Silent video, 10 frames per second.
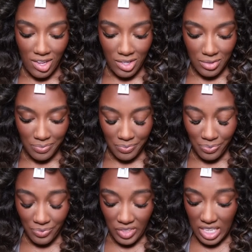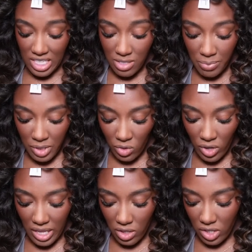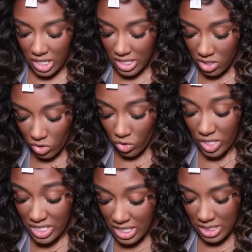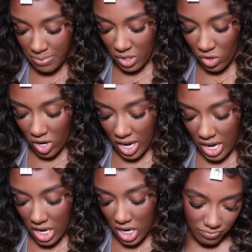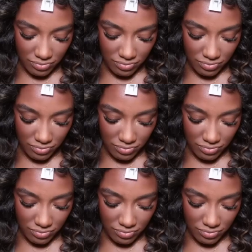Um, kids have been great. His Chris has been great